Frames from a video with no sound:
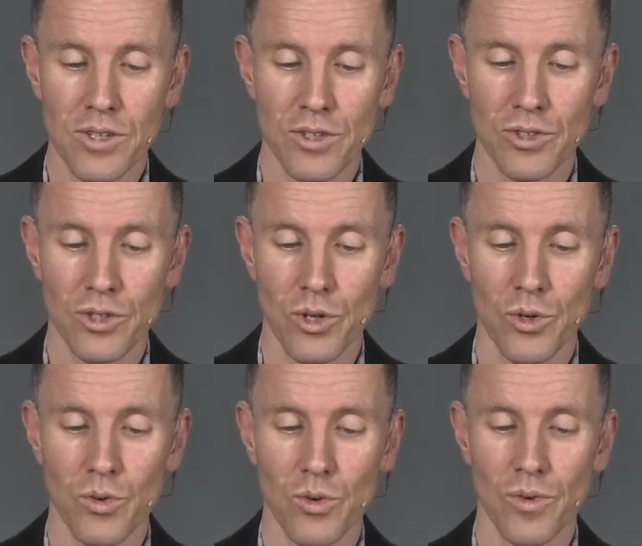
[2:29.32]

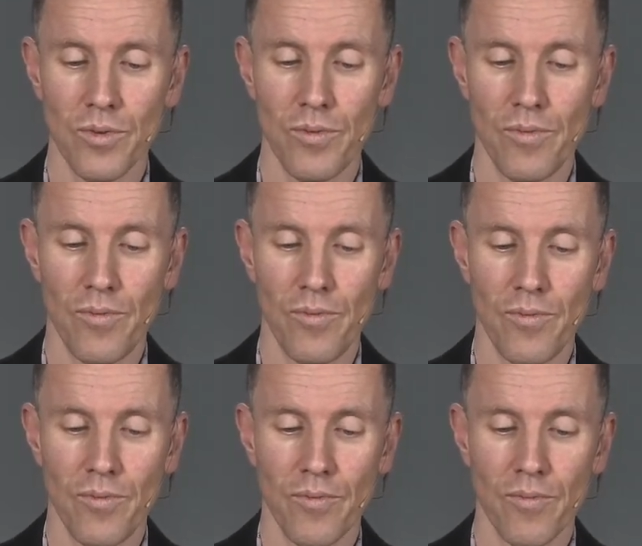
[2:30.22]
So.
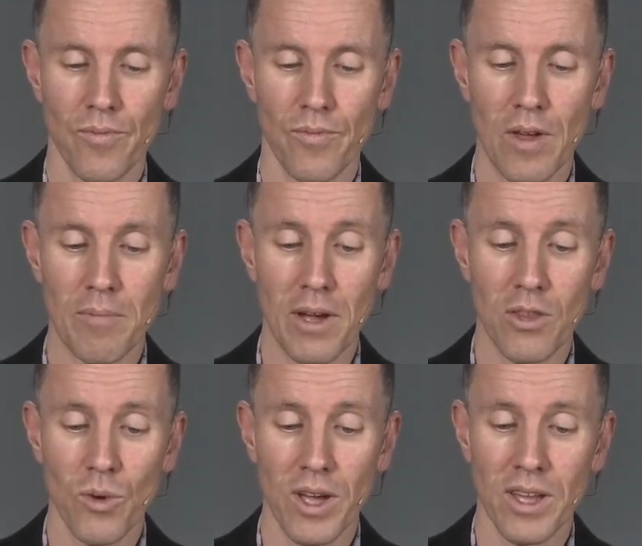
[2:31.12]
And by
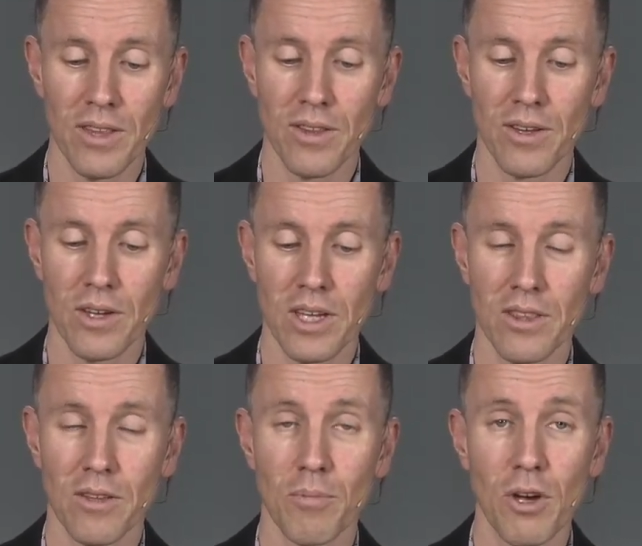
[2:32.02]
the way, in
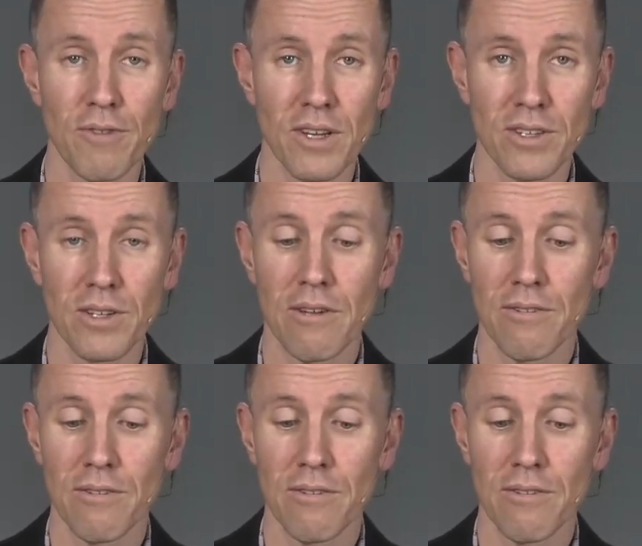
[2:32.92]
the perfect,